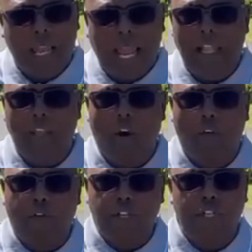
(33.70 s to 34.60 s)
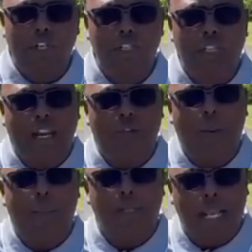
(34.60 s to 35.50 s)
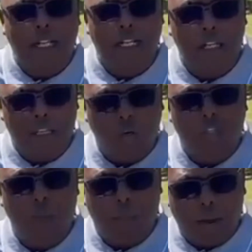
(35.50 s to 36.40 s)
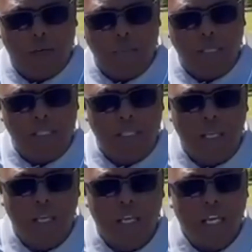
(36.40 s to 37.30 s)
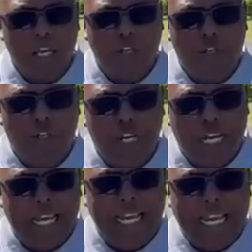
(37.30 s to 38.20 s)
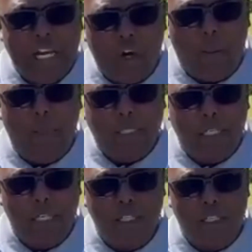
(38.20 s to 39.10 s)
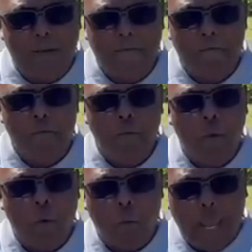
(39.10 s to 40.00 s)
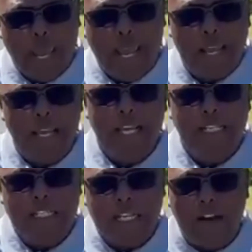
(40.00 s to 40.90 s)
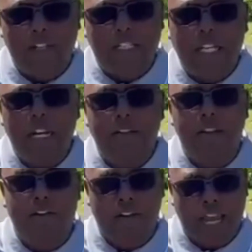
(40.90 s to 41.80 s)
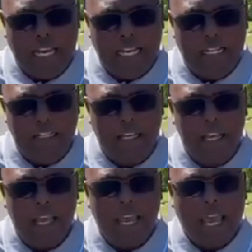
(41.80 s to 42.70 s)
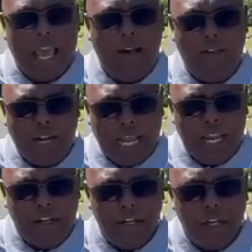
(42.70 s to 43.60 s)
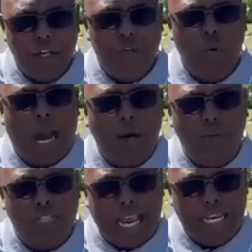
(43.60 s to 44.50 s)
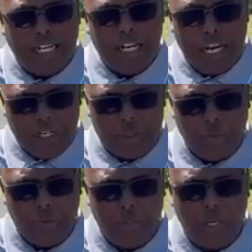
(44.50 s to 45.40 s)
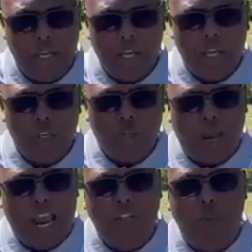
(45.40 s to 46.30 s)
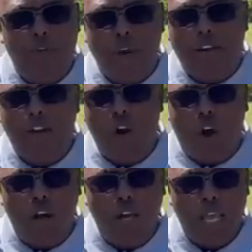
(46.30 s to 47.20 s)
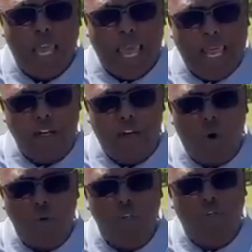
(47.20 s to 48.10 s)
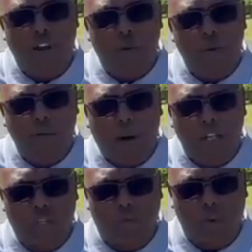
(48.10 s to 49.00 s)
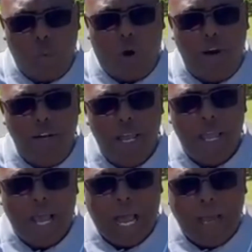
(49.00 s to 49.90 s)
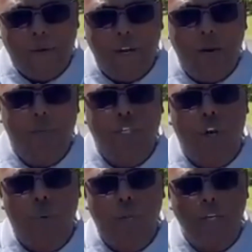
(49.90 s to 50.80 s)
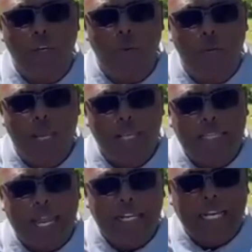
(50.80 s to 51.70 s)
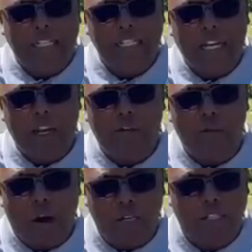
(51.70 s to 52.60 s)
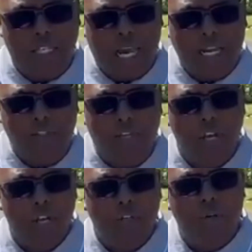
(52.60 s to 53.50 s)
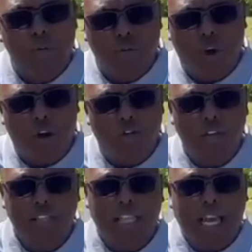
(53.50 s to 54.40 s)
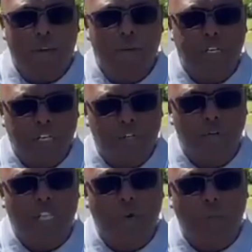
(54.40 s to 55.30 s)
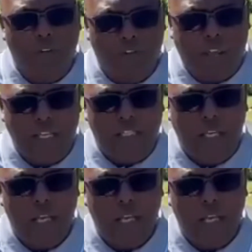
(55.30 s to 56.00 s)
and the officials that represent those departments. Sheer incompetence where service delivery failures have led to outstanding issues. So as we drive along and go to various parts of the ward, I'm going to be showing you that it doesn't take rocket science to resolve the current issues that we face.